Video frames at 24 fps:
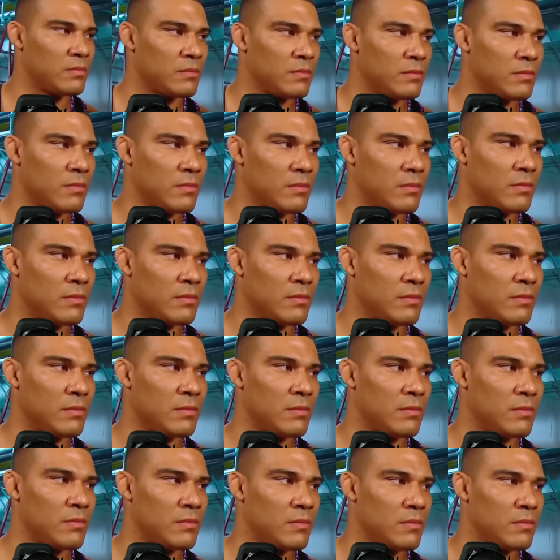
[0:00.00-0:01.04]

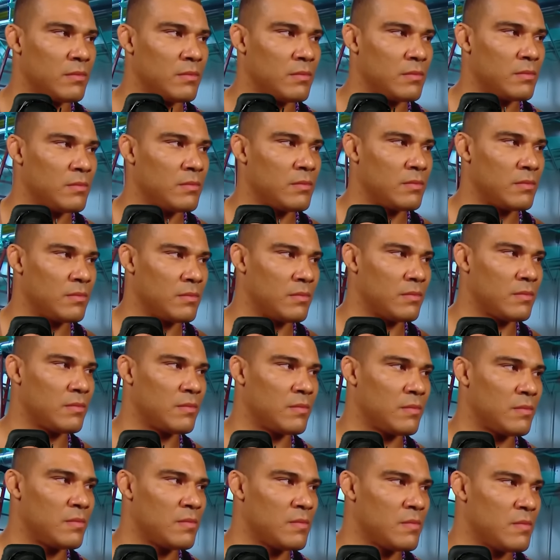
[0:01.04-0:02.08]

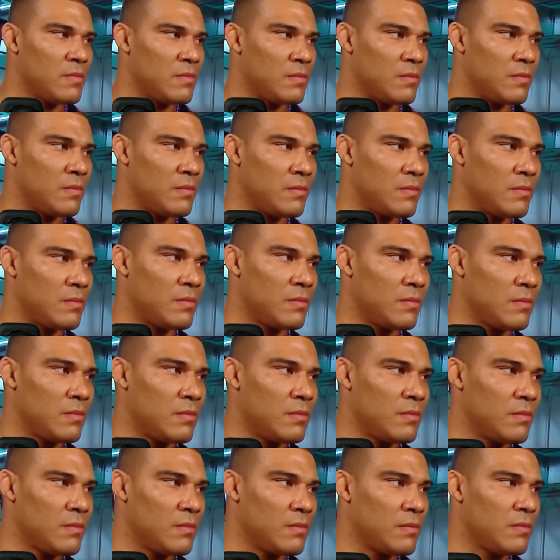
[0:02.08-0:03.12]

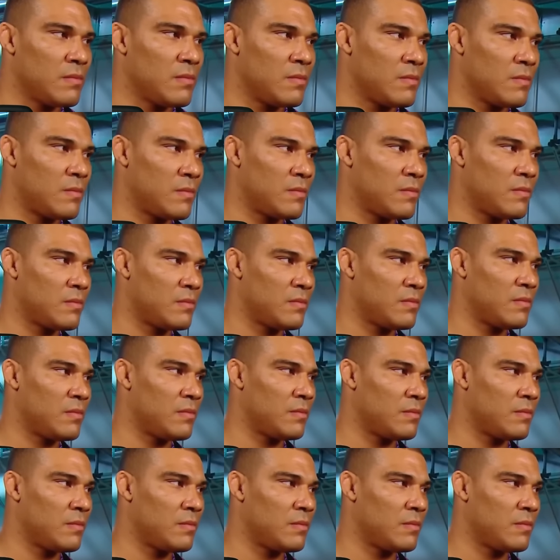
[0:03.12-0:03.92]
The person shown says nothing.